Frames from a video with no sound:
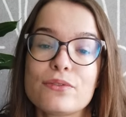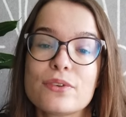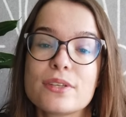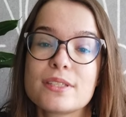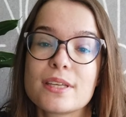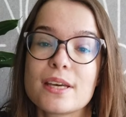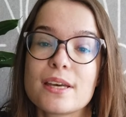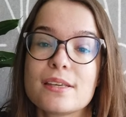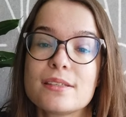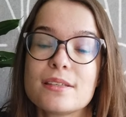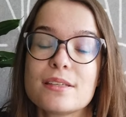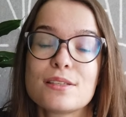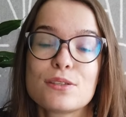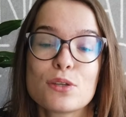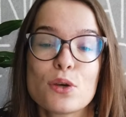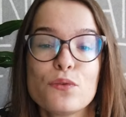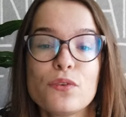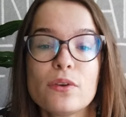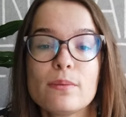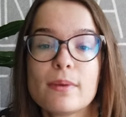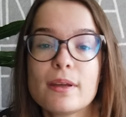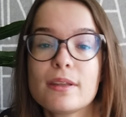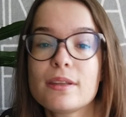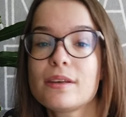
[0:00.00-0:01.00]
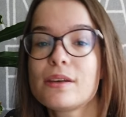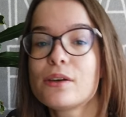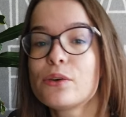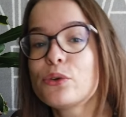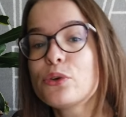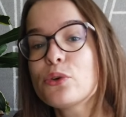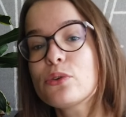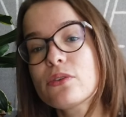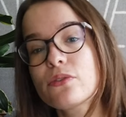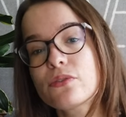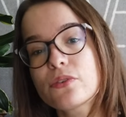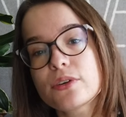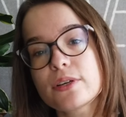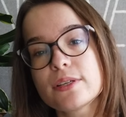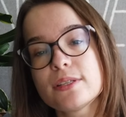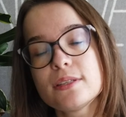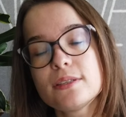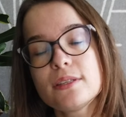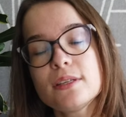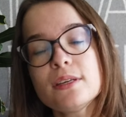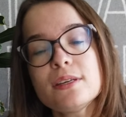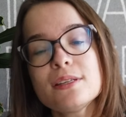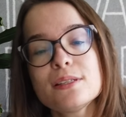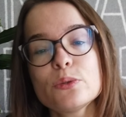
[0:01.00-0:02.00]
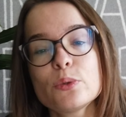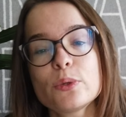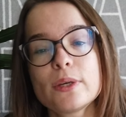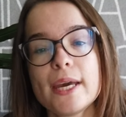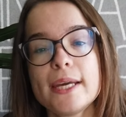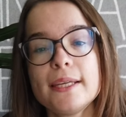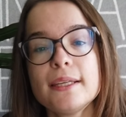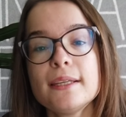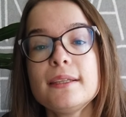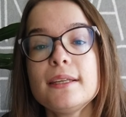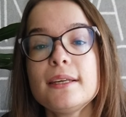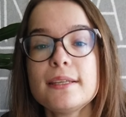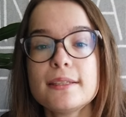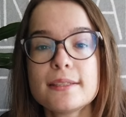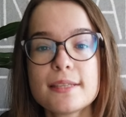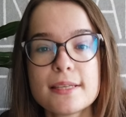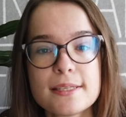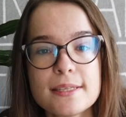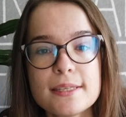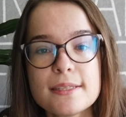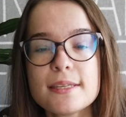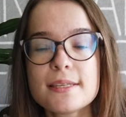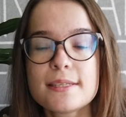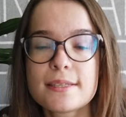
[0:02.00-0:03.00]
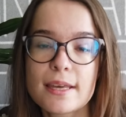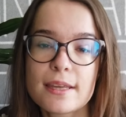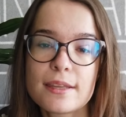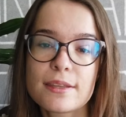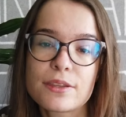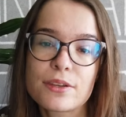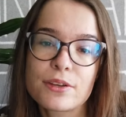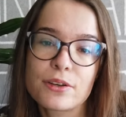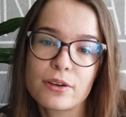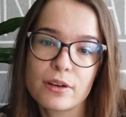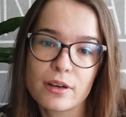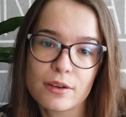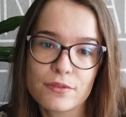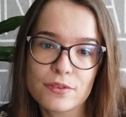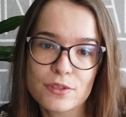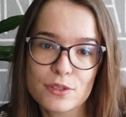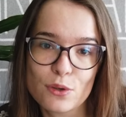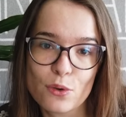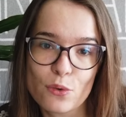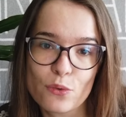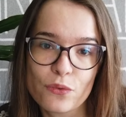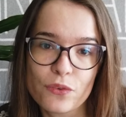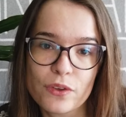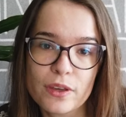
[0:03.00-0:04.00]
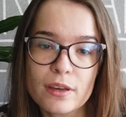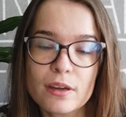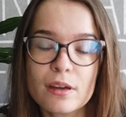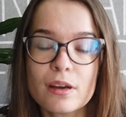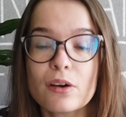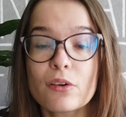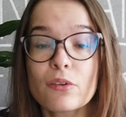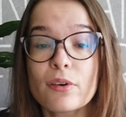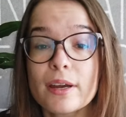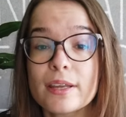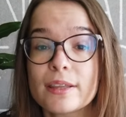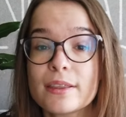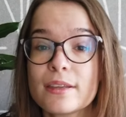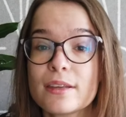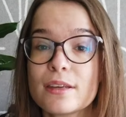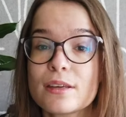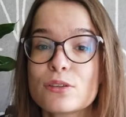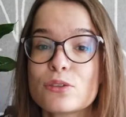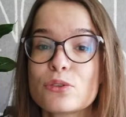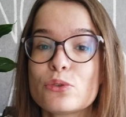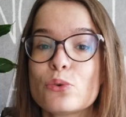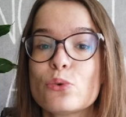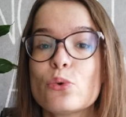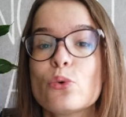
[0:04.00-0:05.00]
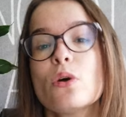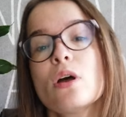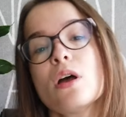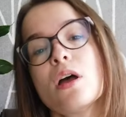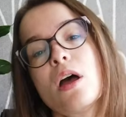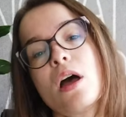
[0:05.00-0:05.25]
emphasize that Sofia Medical University is located in the city center of Sofia, right next to